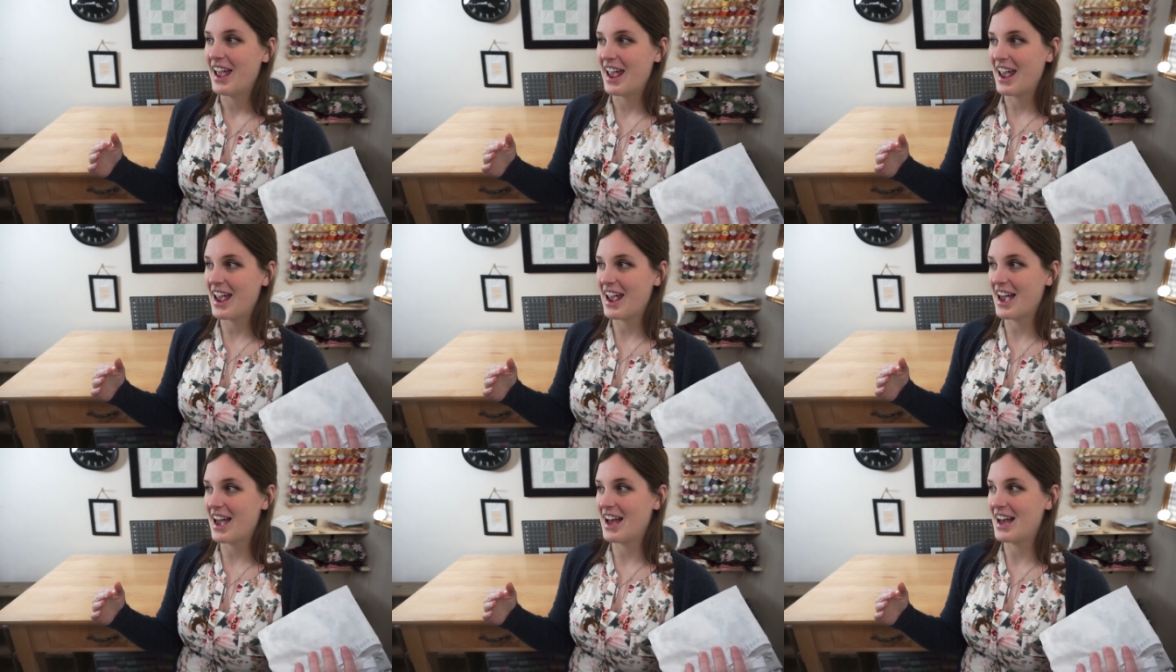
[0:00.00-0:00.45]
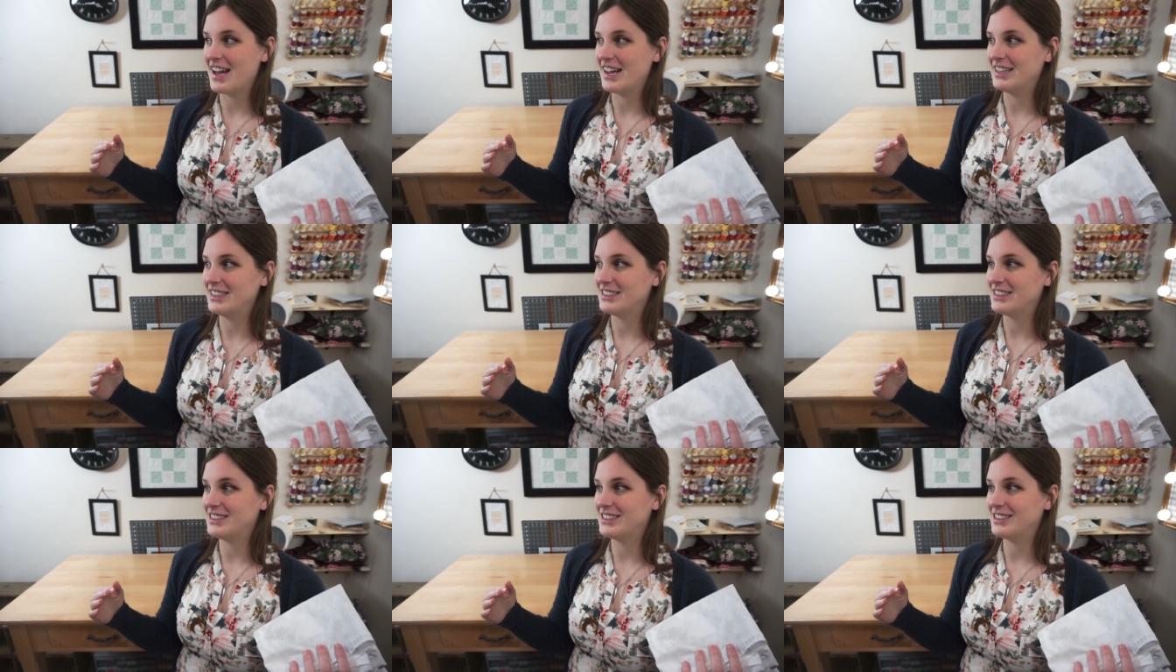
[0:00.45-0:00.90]

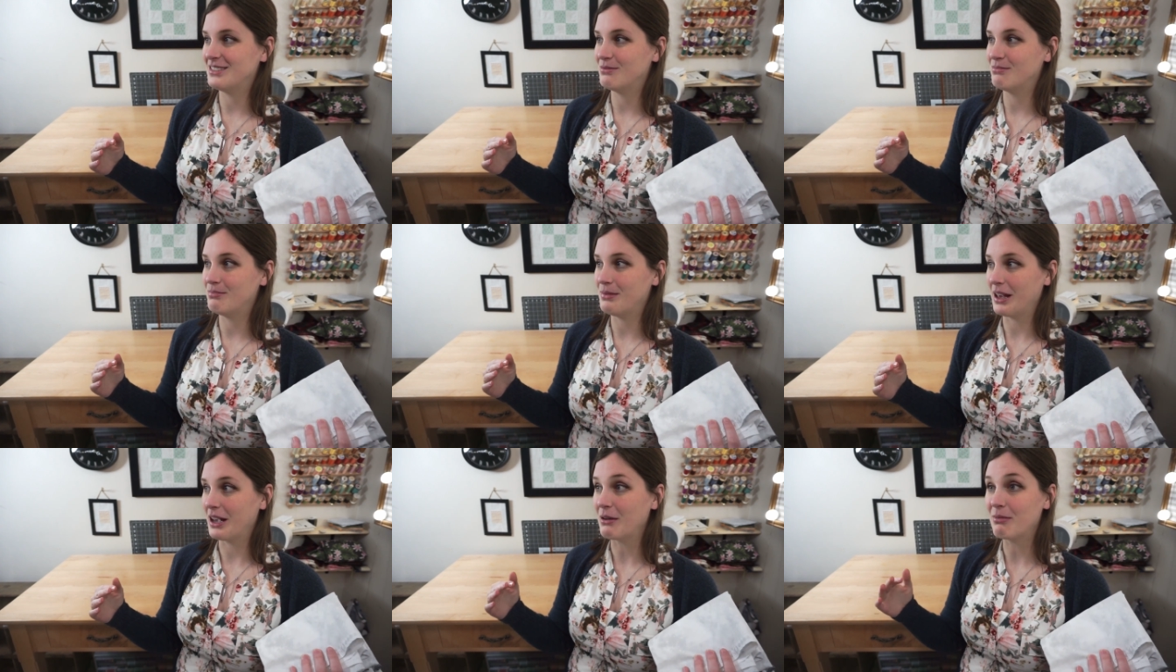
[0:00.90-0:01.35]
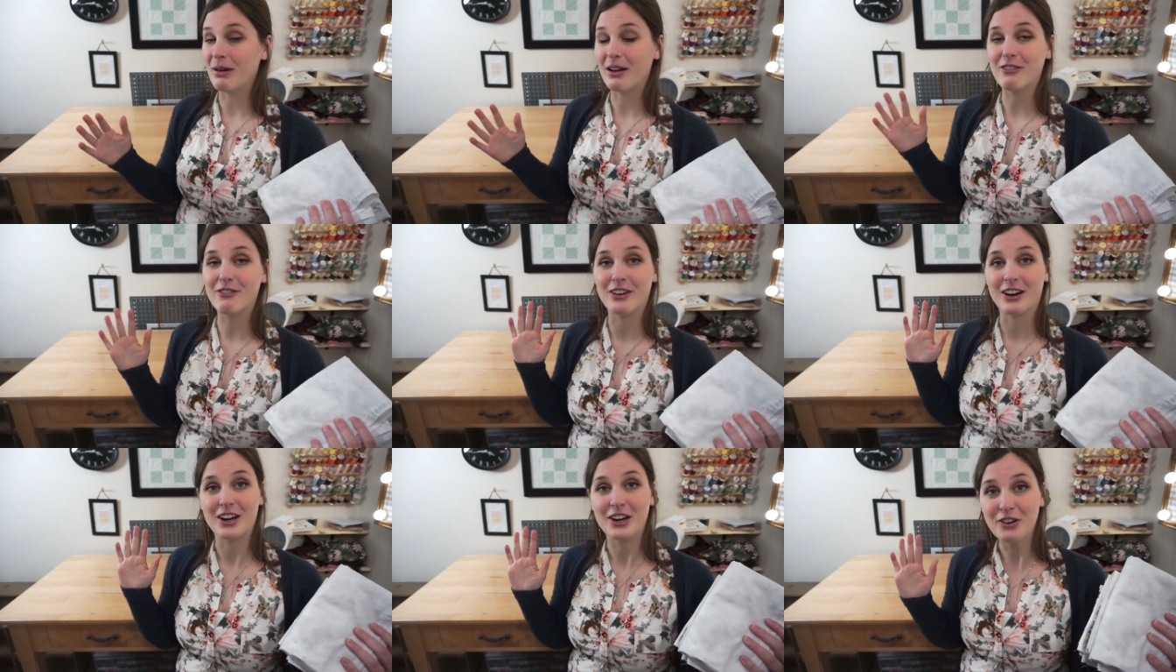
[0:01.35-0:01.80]
and make my
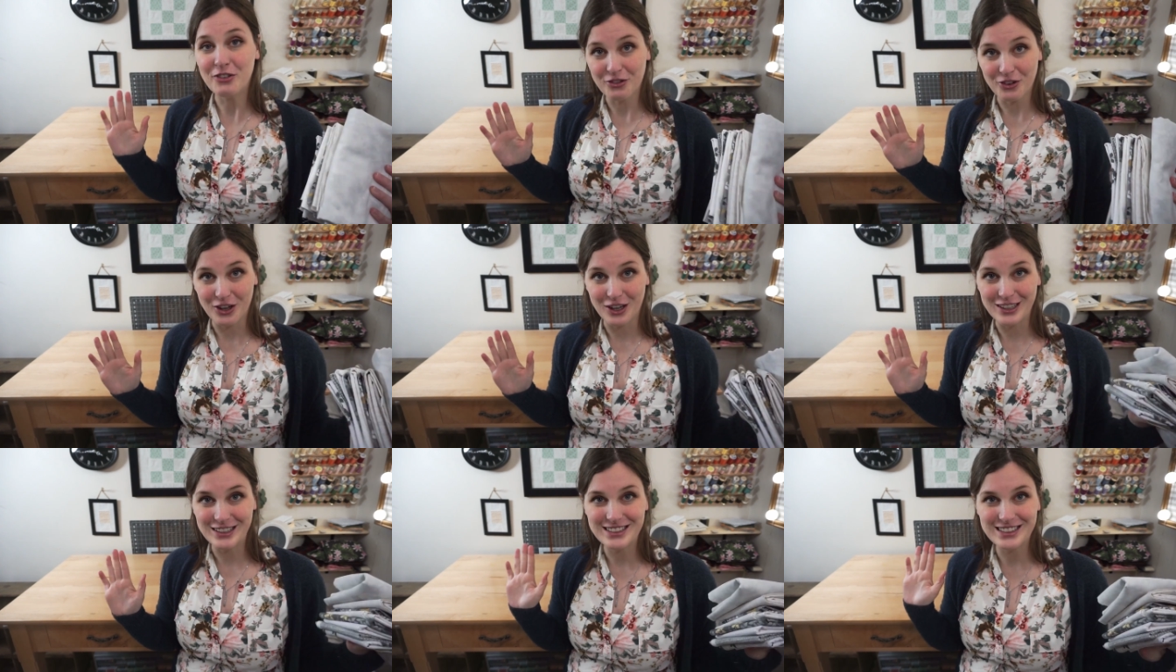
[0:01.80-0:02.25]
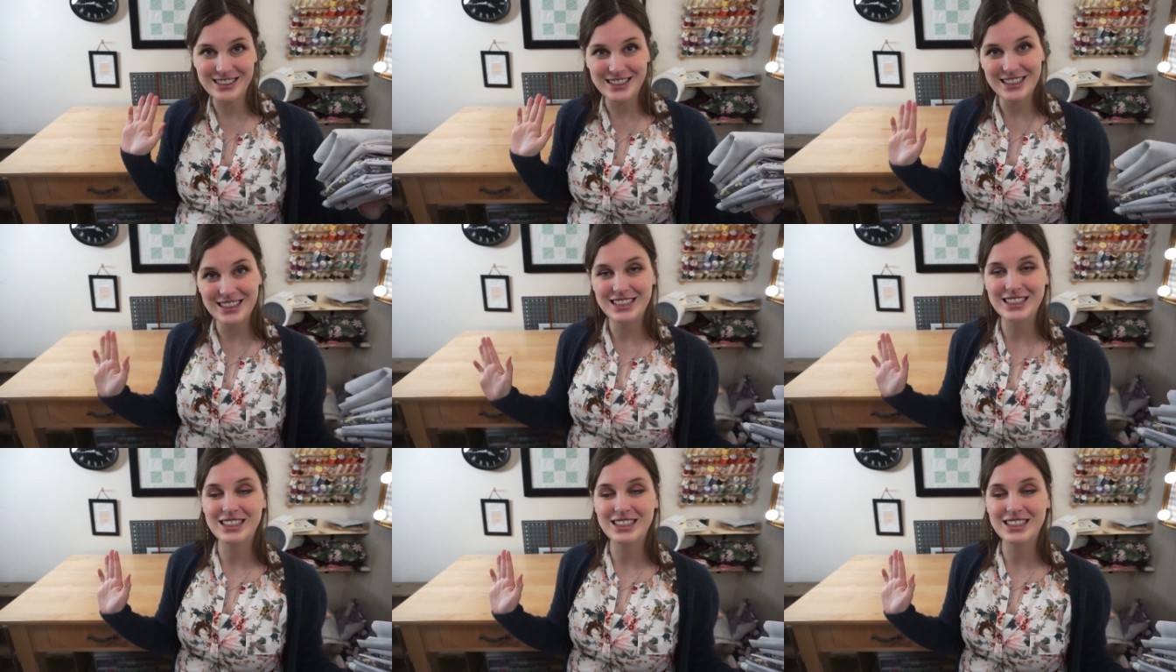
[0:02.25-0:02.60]
very first